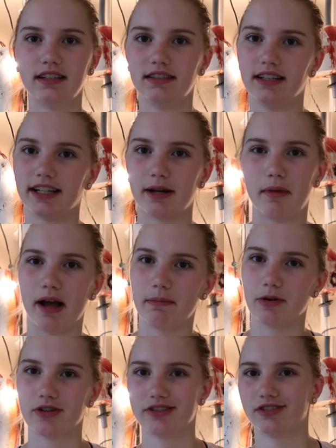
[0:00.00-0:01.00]
a my
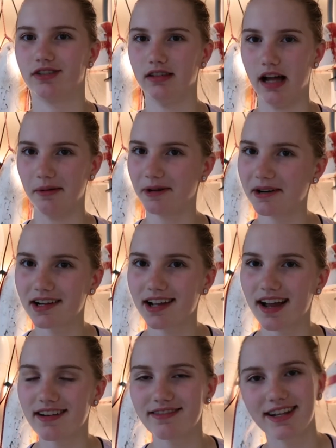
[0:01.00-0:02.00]
personal library
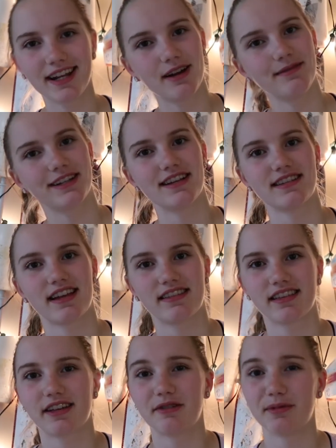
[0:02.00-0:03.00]
kind of video, because I
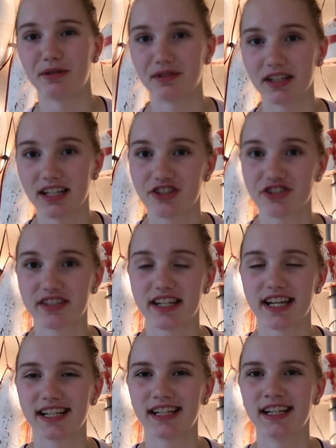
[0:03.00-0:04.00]
think that would be really
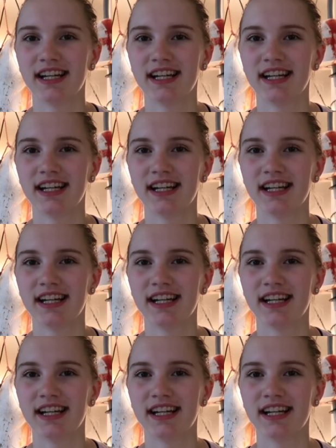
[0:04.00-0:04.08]
interesting,